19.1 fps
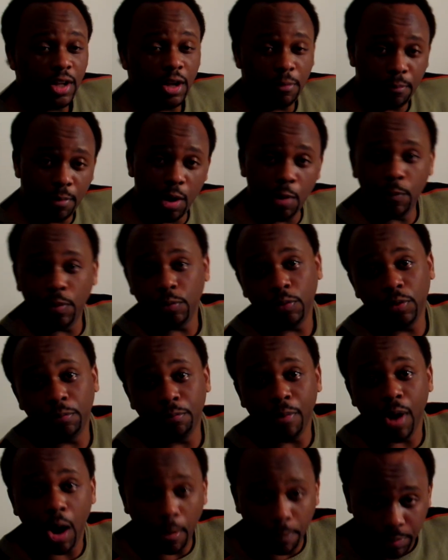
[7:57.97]
A Moment with
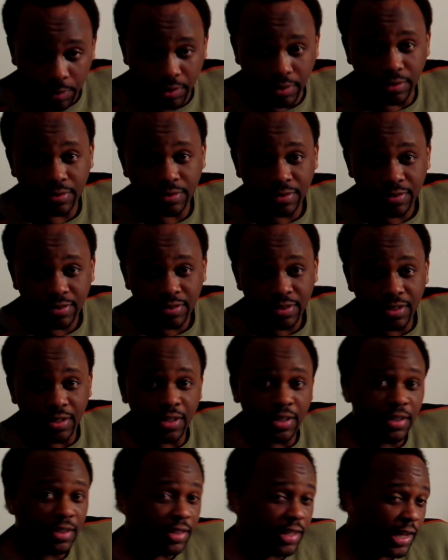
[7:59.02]
Maupin.
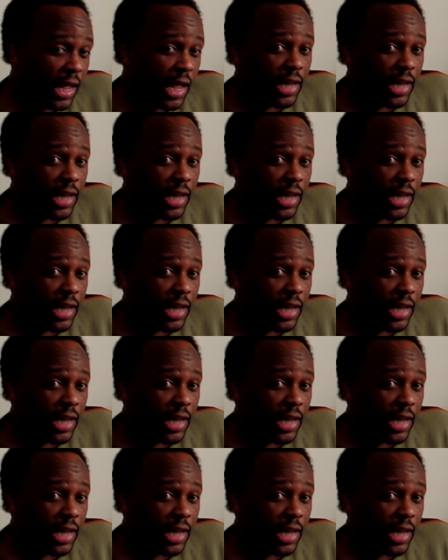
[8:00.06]
That